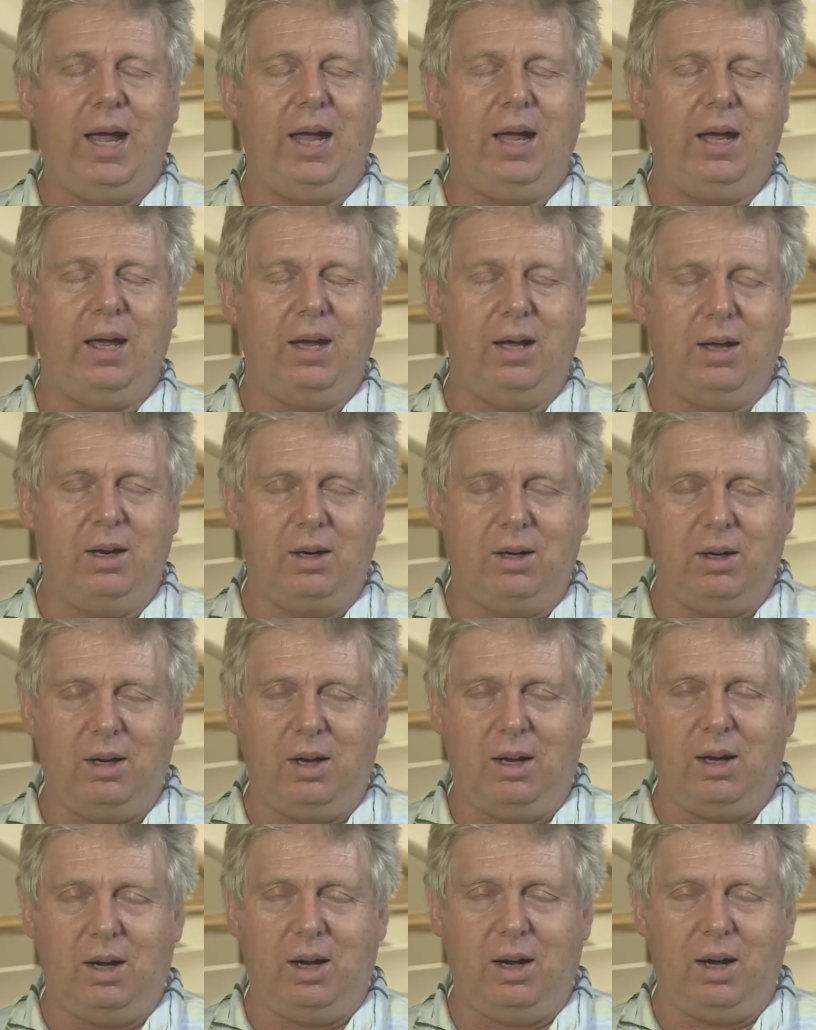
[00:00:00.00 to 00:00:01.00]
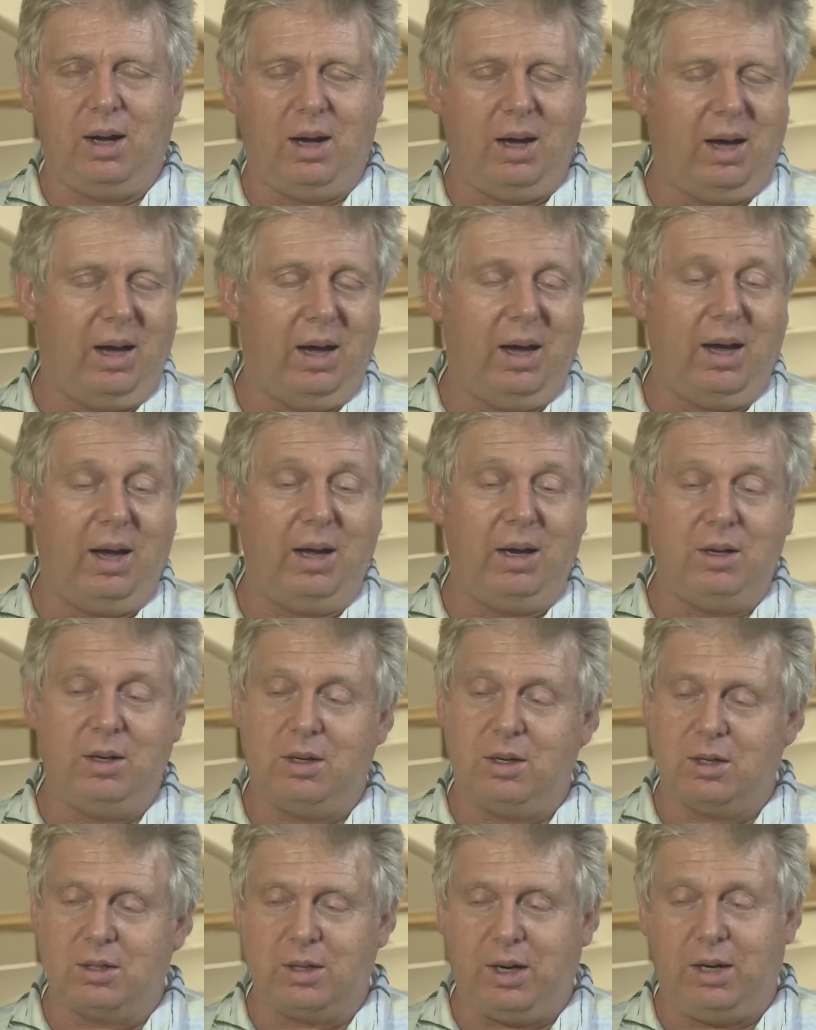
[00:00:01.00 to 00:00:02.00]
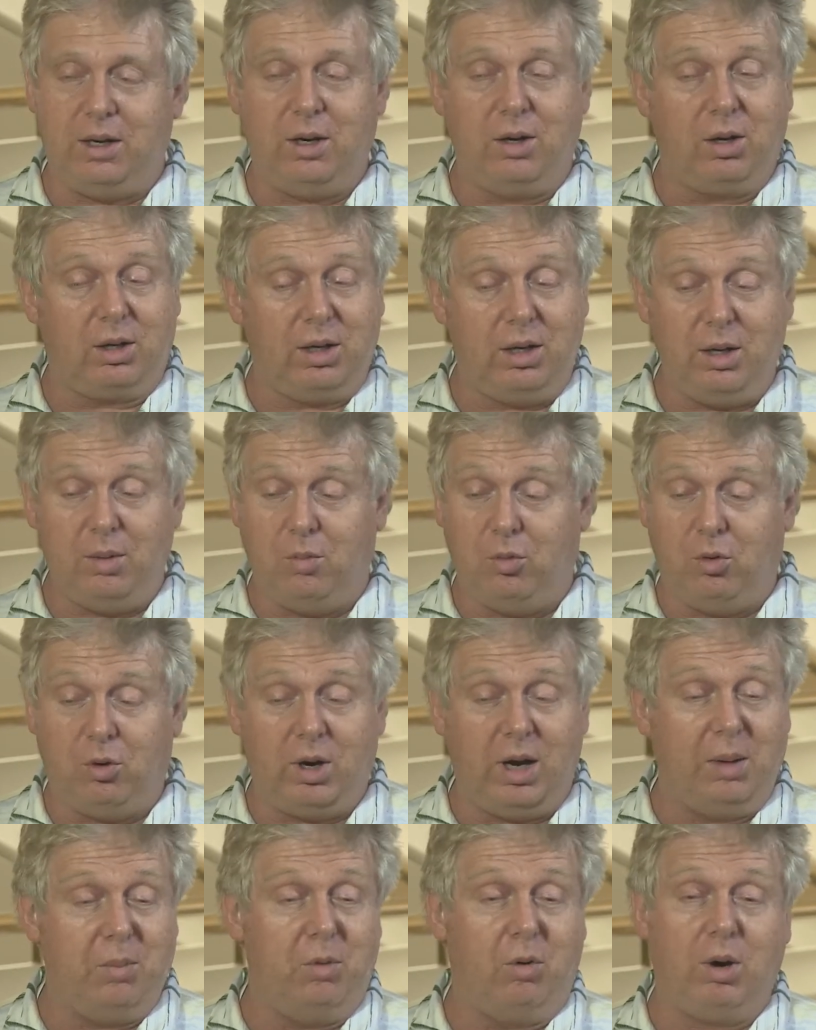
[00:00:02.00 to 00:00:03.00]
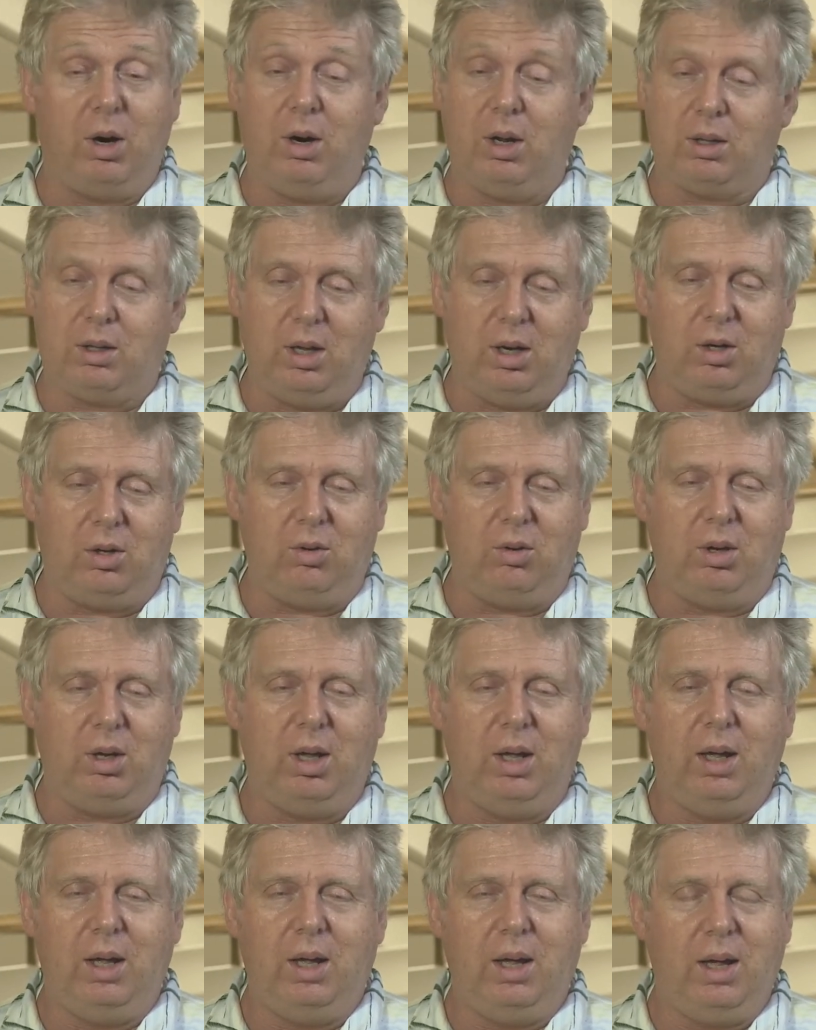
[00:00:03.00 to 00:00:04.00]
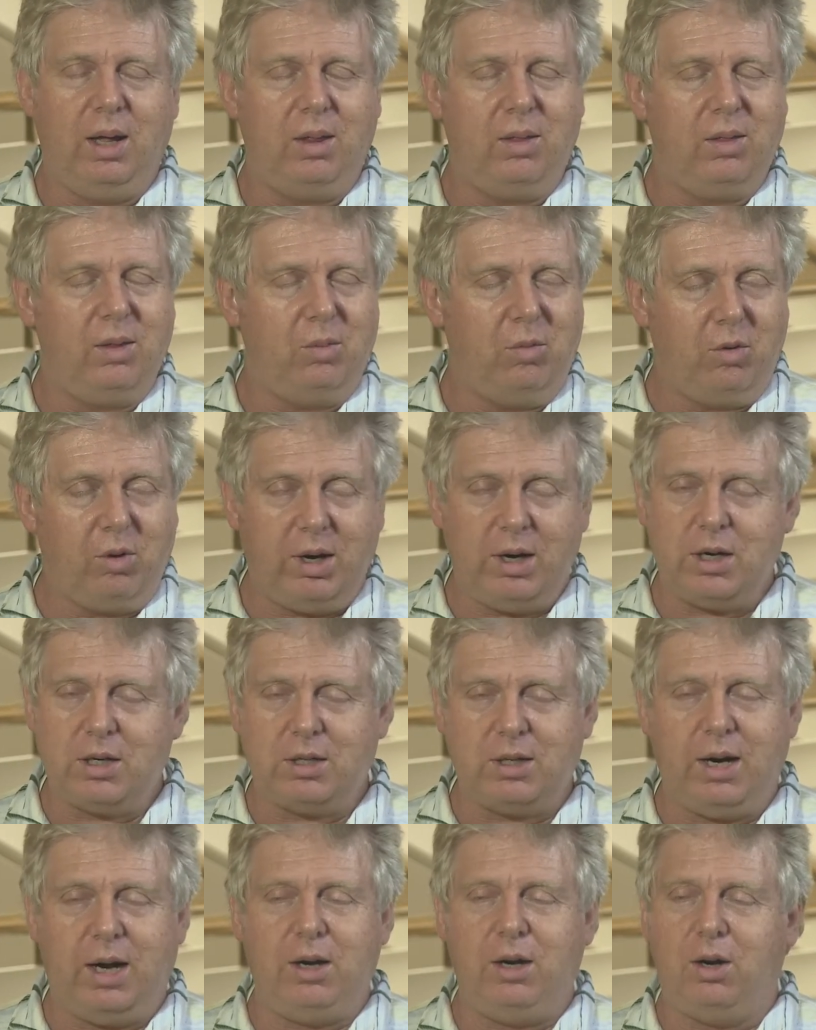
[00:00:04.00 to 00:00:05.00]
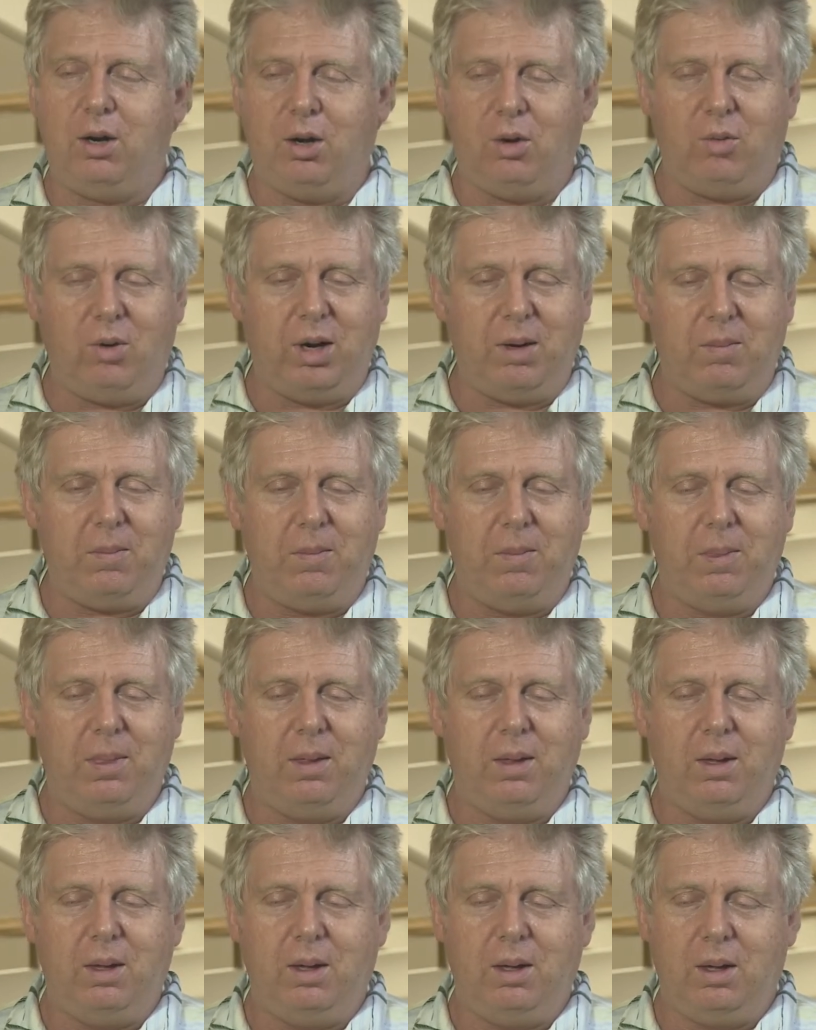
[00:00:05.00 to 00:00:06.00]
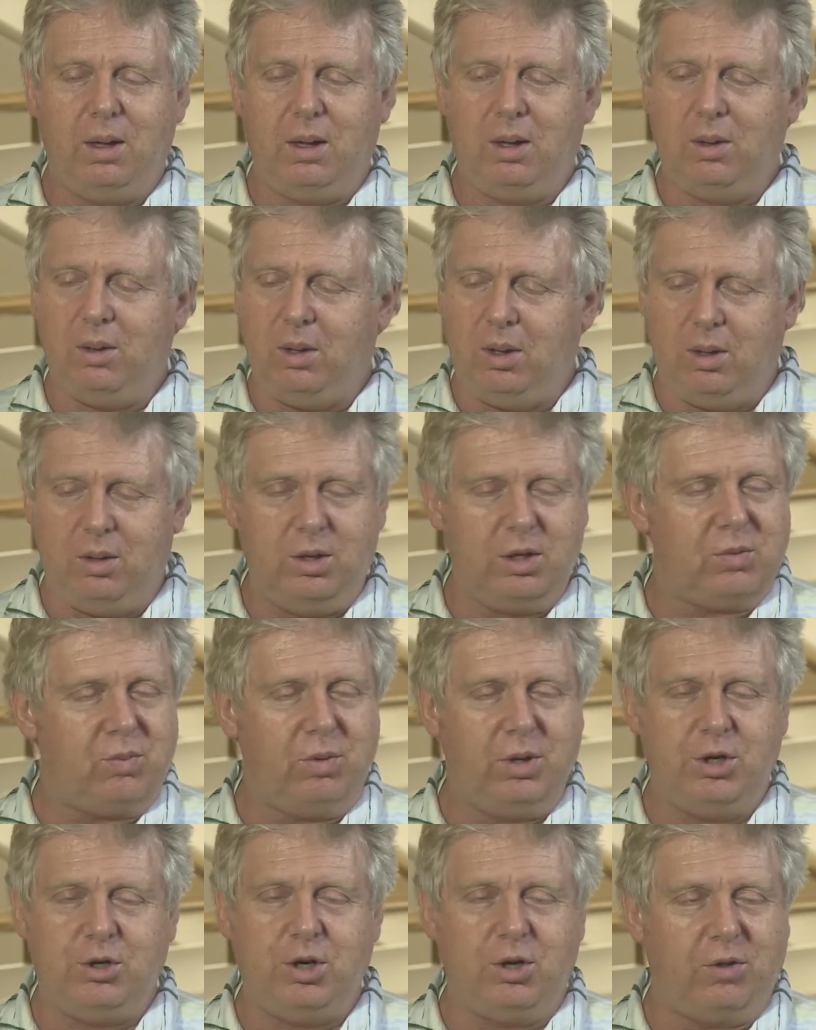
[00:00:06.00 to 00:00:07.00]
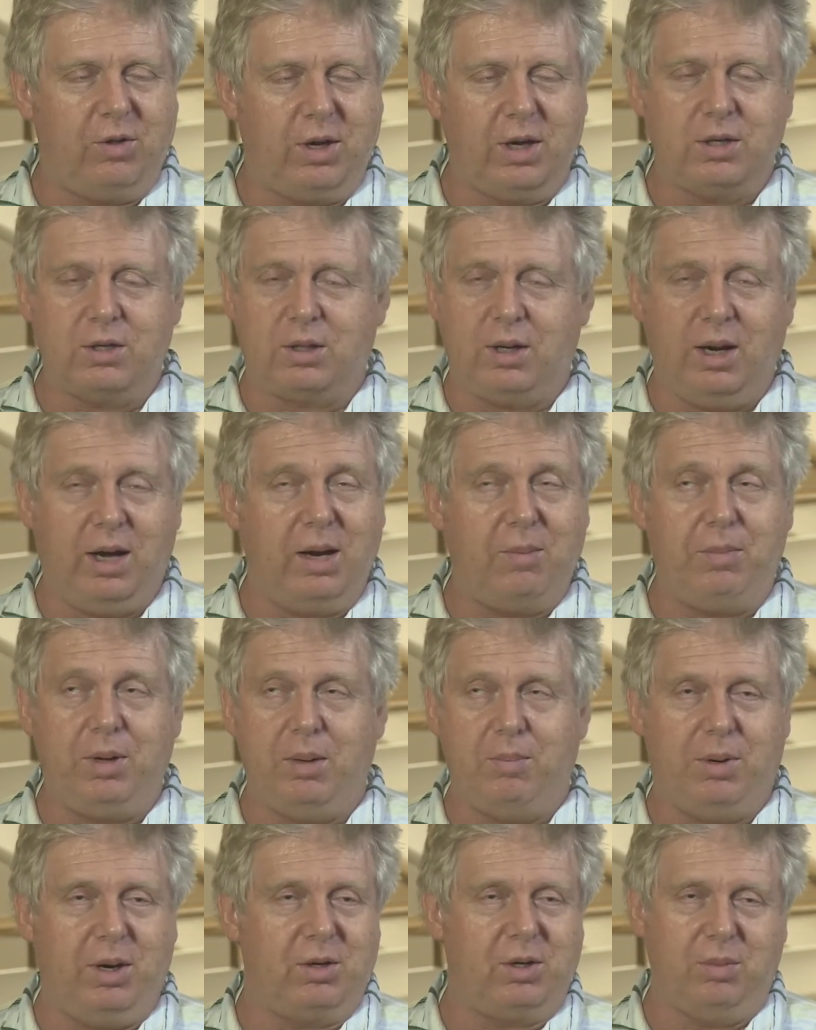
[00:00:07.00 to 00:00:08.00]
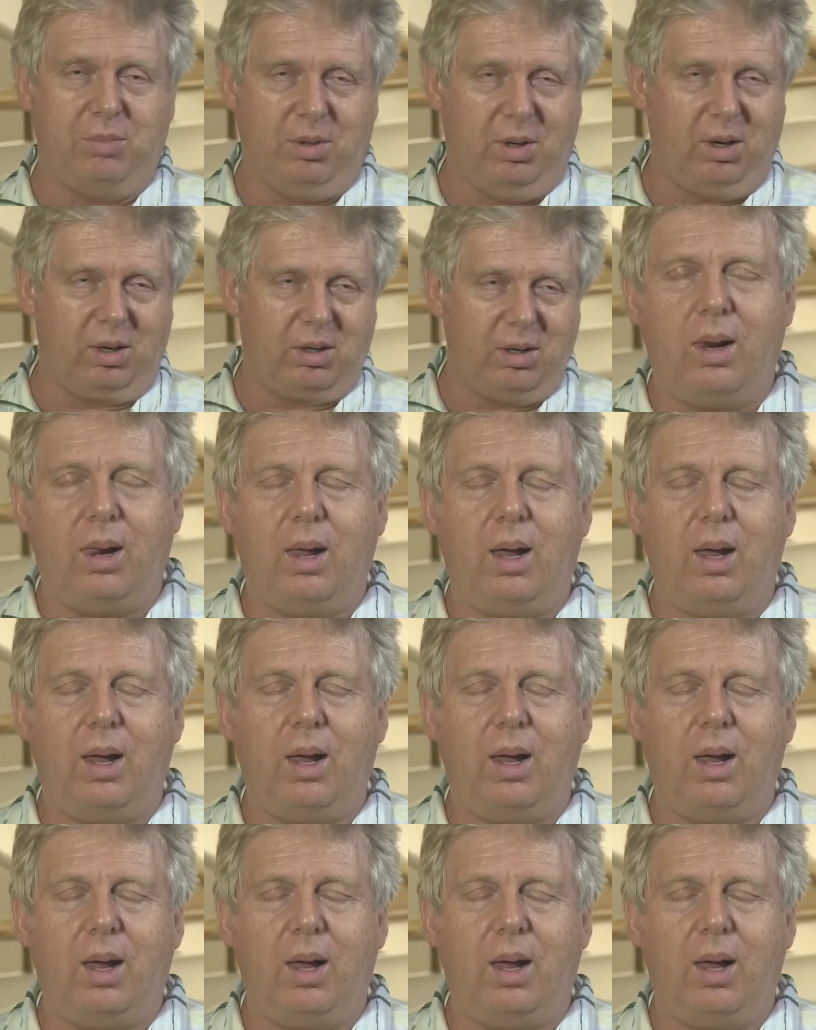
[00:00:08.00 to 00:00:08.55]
And I decided, looking at it more and more, I looked into it, the more I decided, you know what, this religion thing has got to be a bunch of bunk.